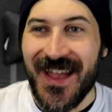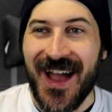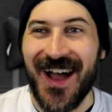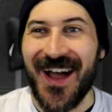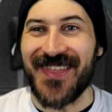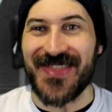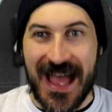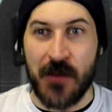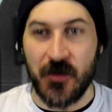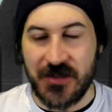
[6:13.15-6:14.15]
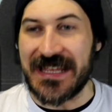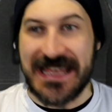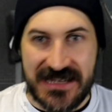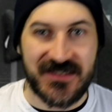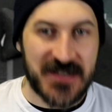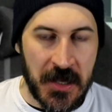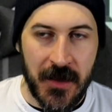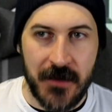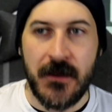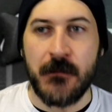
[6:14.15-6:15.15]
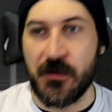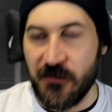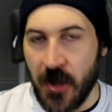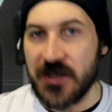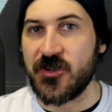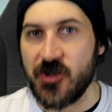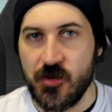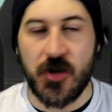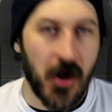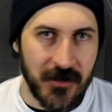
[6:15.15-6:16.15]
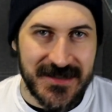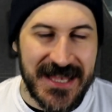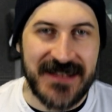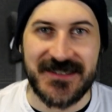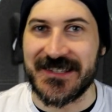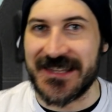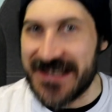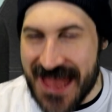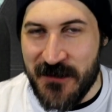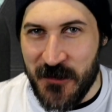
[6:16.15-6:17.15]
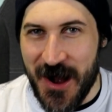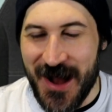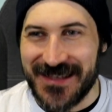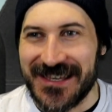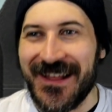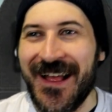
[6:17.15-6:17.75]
That would in turn provide new content to the network.